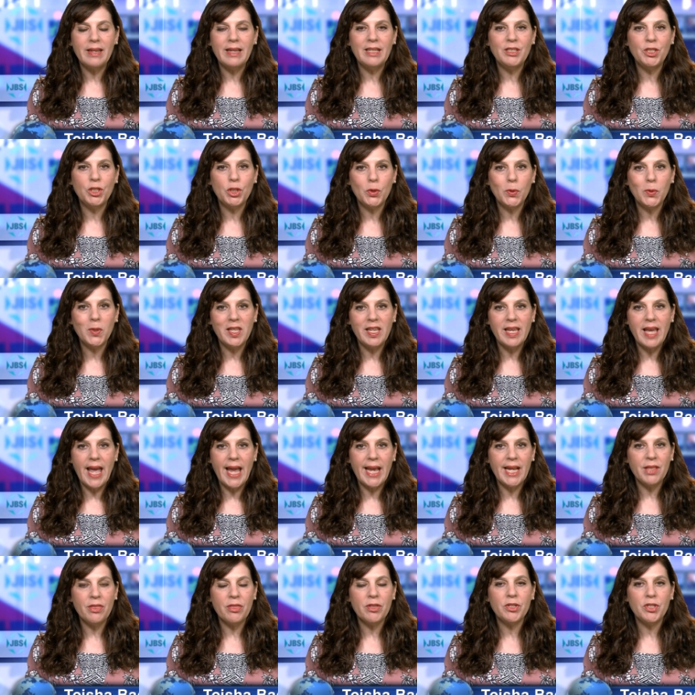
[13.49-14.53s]
June the
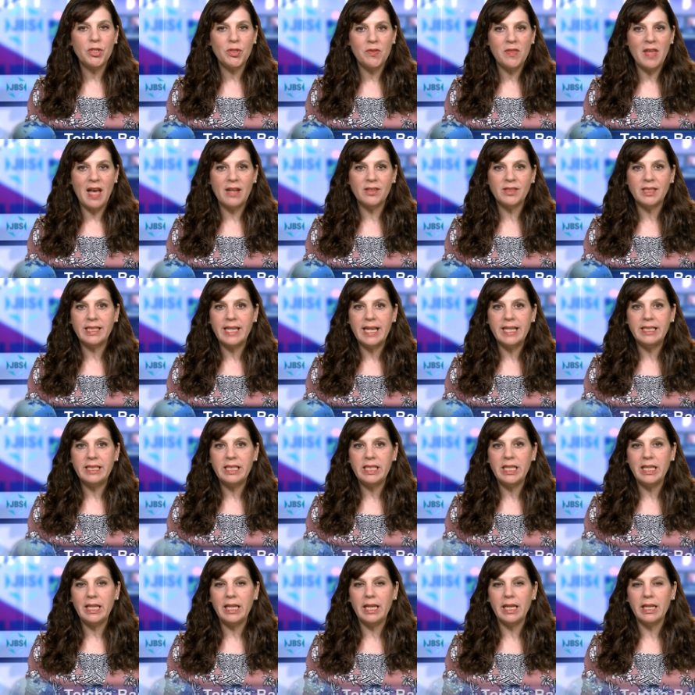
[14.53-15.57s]
8th,
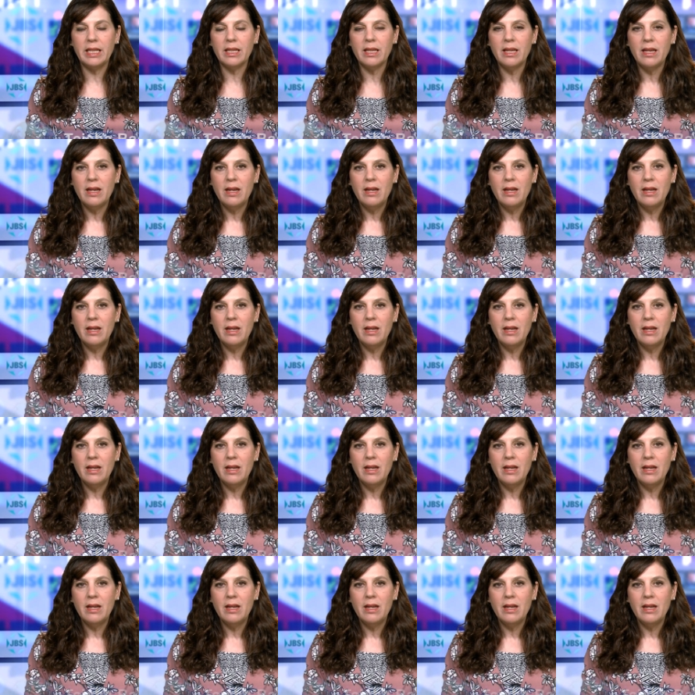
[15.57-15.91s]
2018.